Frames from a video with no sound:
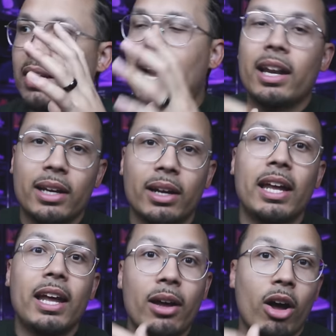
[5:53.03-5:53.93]
and how to
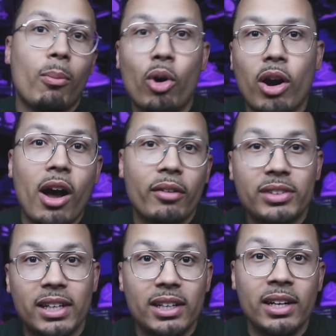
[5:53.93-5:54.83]
hit more
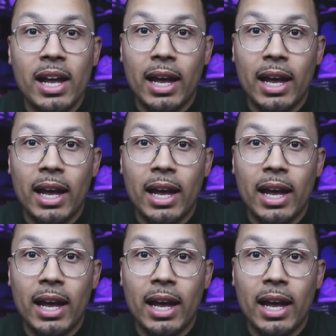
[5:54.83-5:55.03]
often,